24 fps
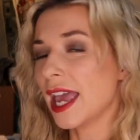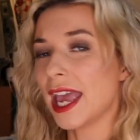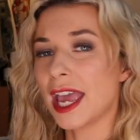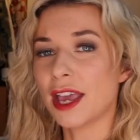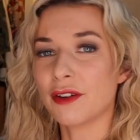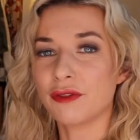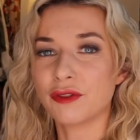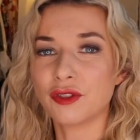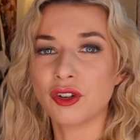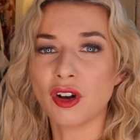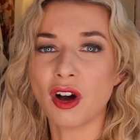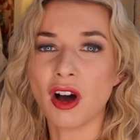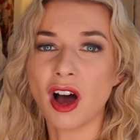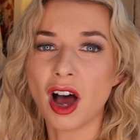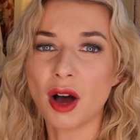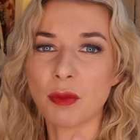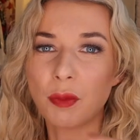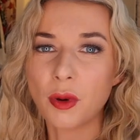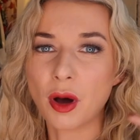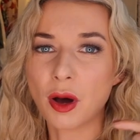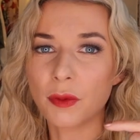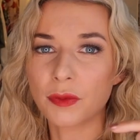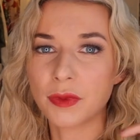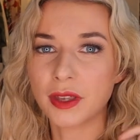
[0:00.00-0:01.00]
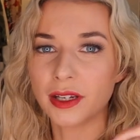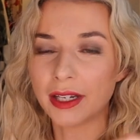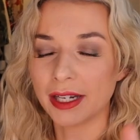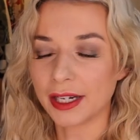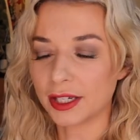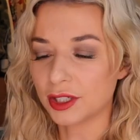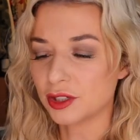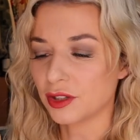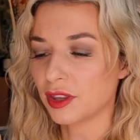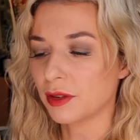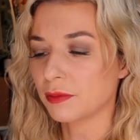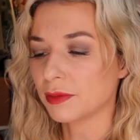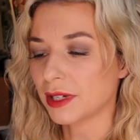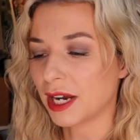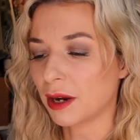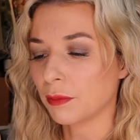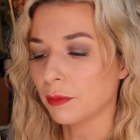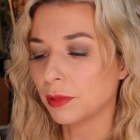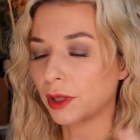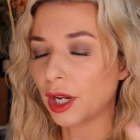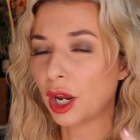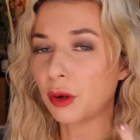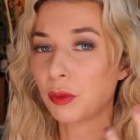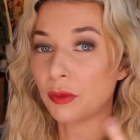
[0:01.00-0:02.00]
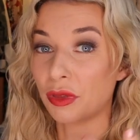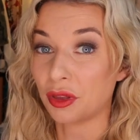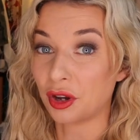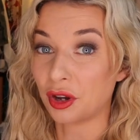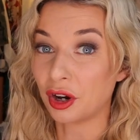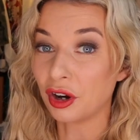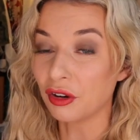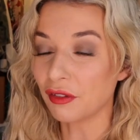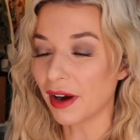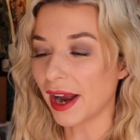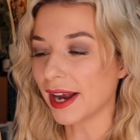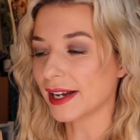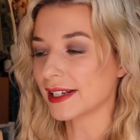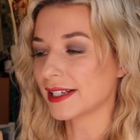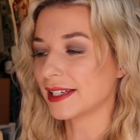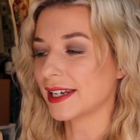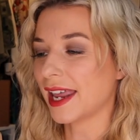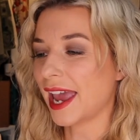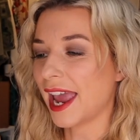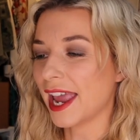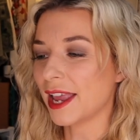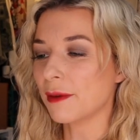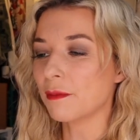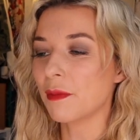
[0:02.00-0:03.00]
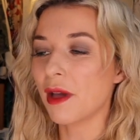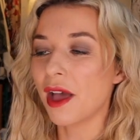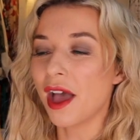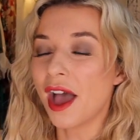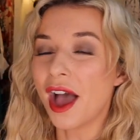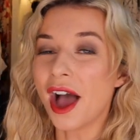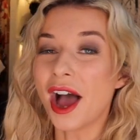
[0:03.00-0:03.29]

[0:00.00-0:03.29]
If not, I'll pop the link to them down below with the correct name.